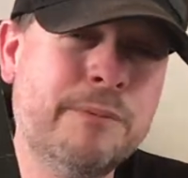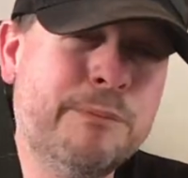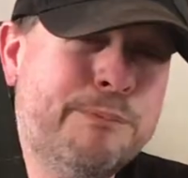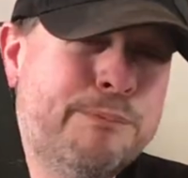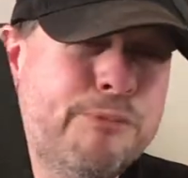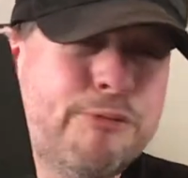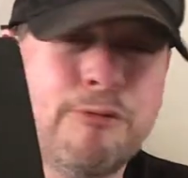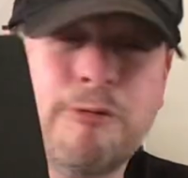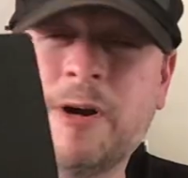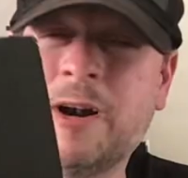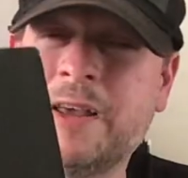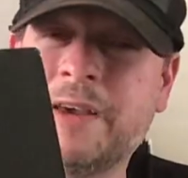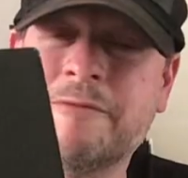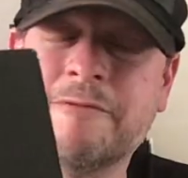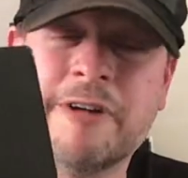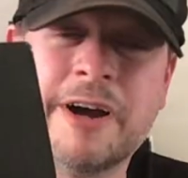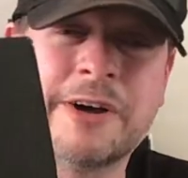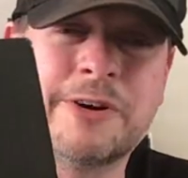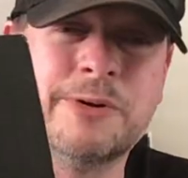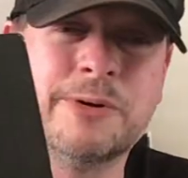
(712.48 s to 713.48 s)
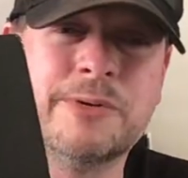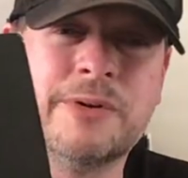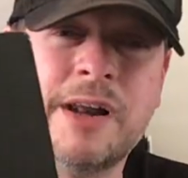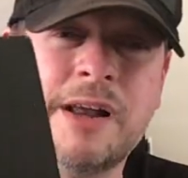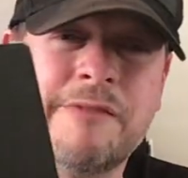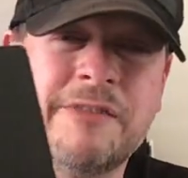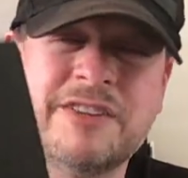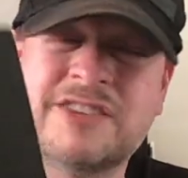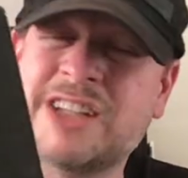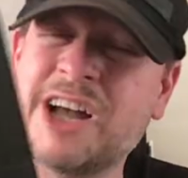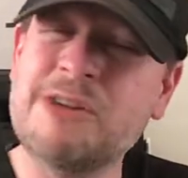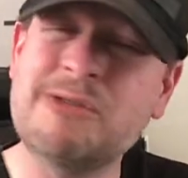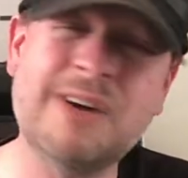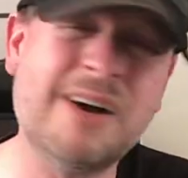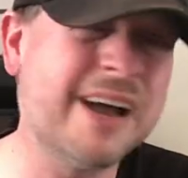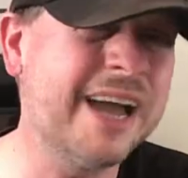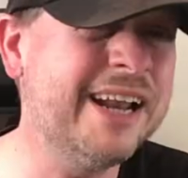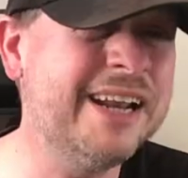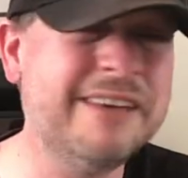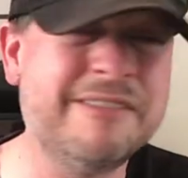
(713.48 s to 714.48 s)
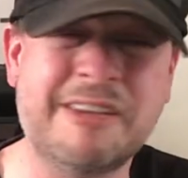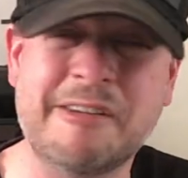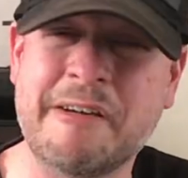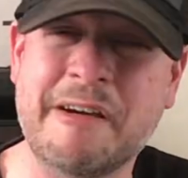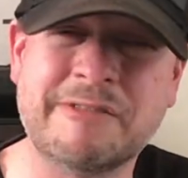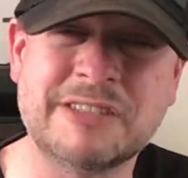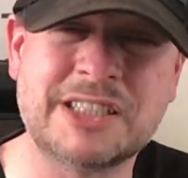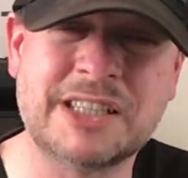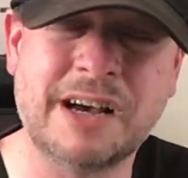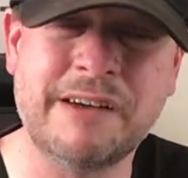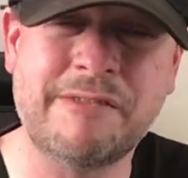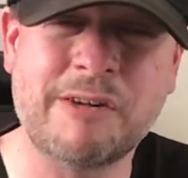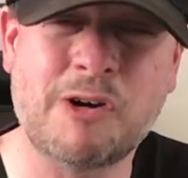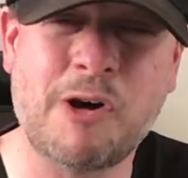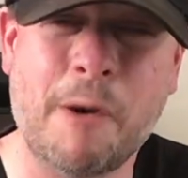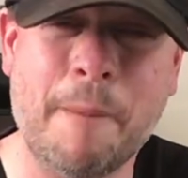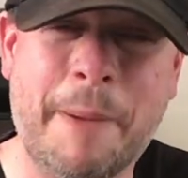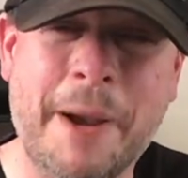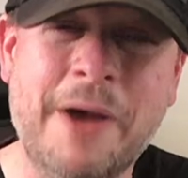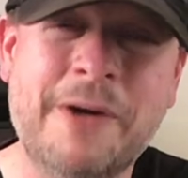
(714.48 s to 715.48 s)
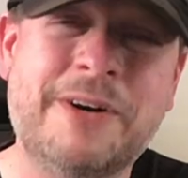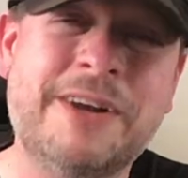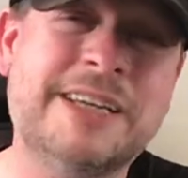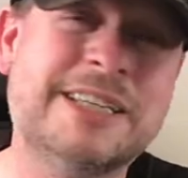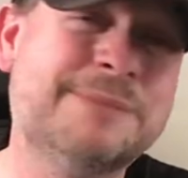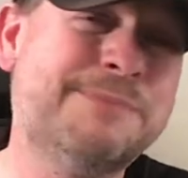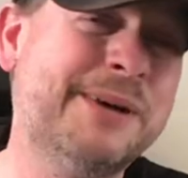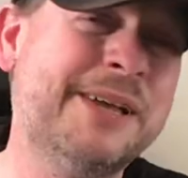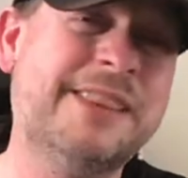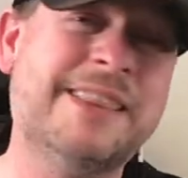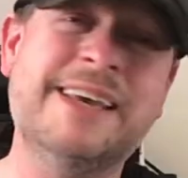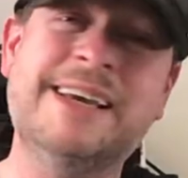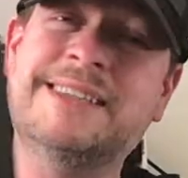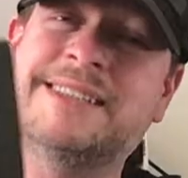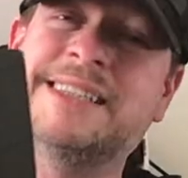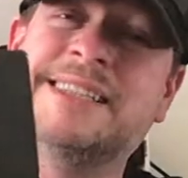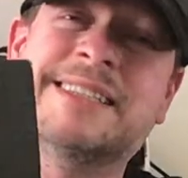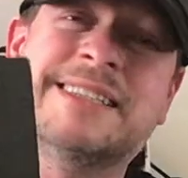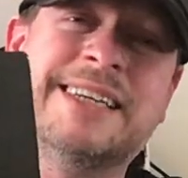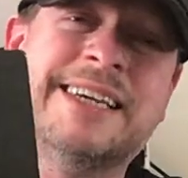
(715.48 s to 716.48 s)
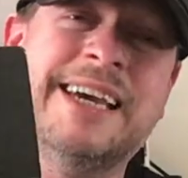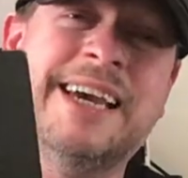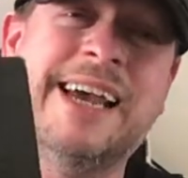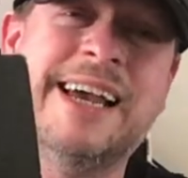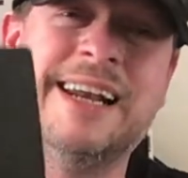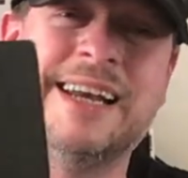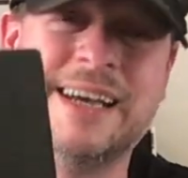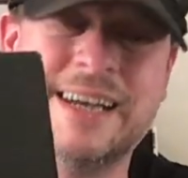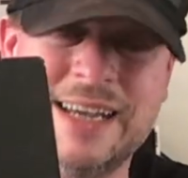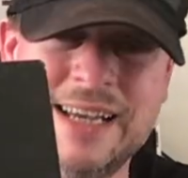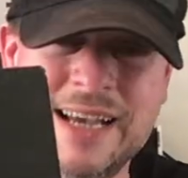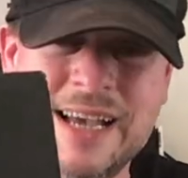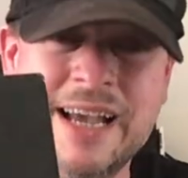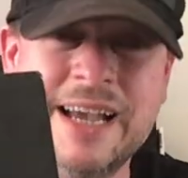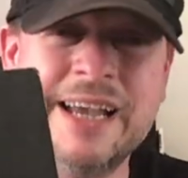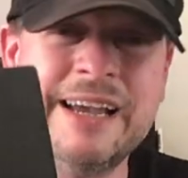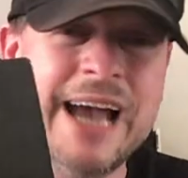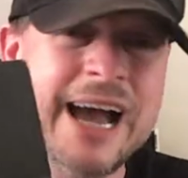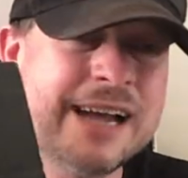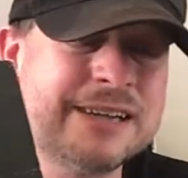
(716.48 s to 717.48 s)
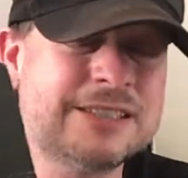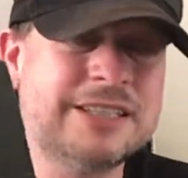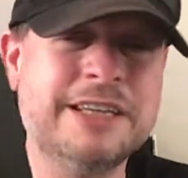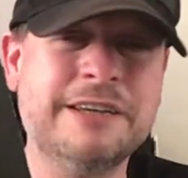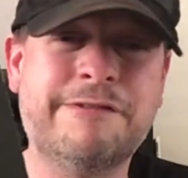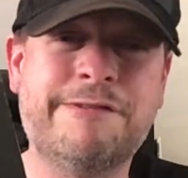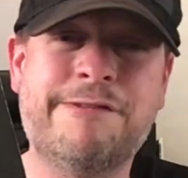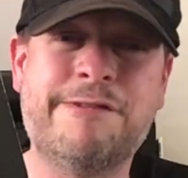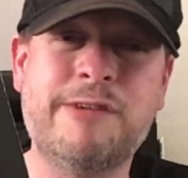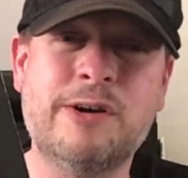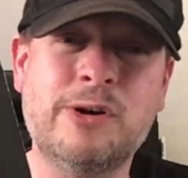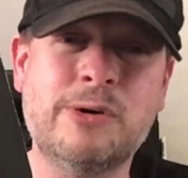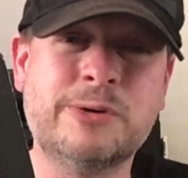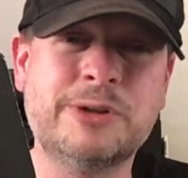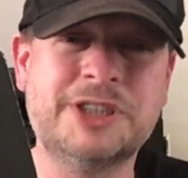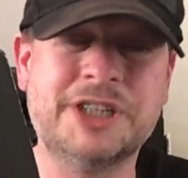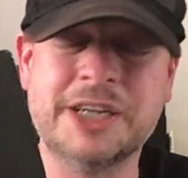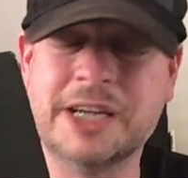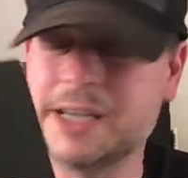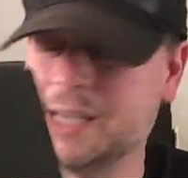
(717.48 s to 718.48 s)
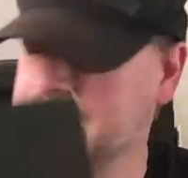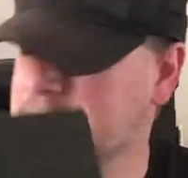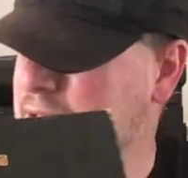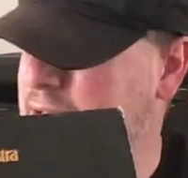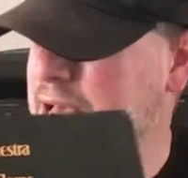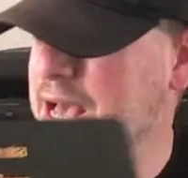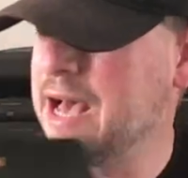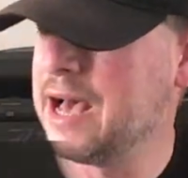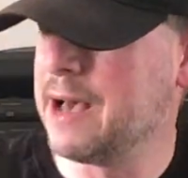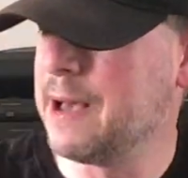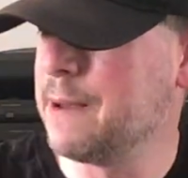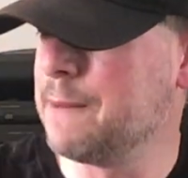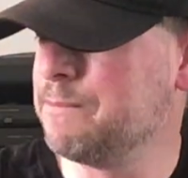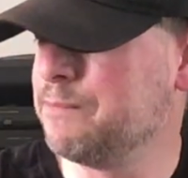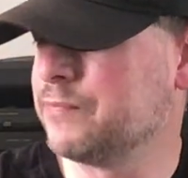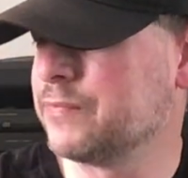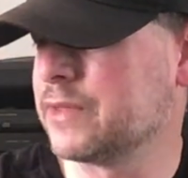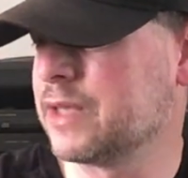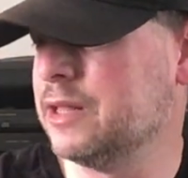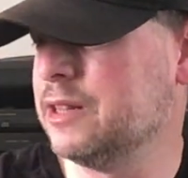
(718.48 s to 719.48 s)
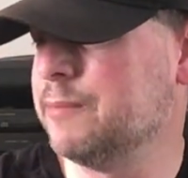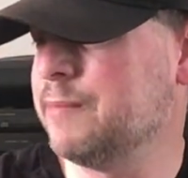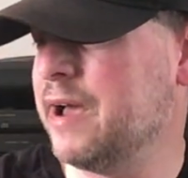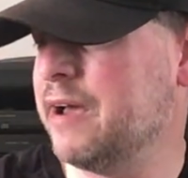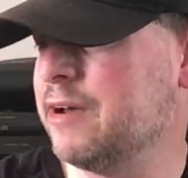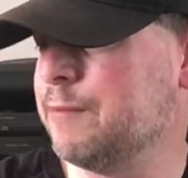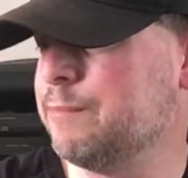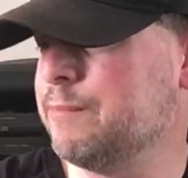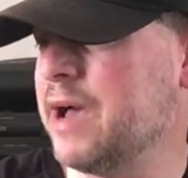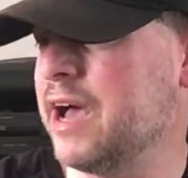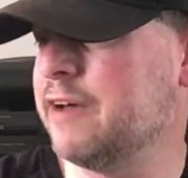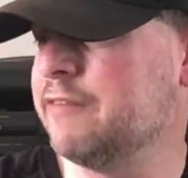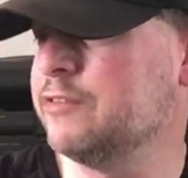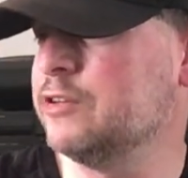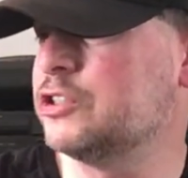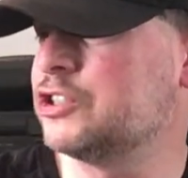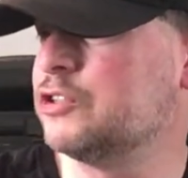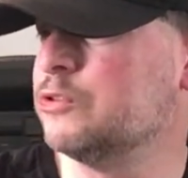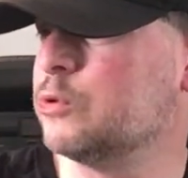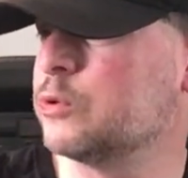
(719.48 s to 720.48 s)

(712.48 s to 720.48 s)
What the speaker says: Brilliant record. Love this. Don't like any of their other stuff, I've got to be honest, but this is killer. It actually floors you. The Mahavishnu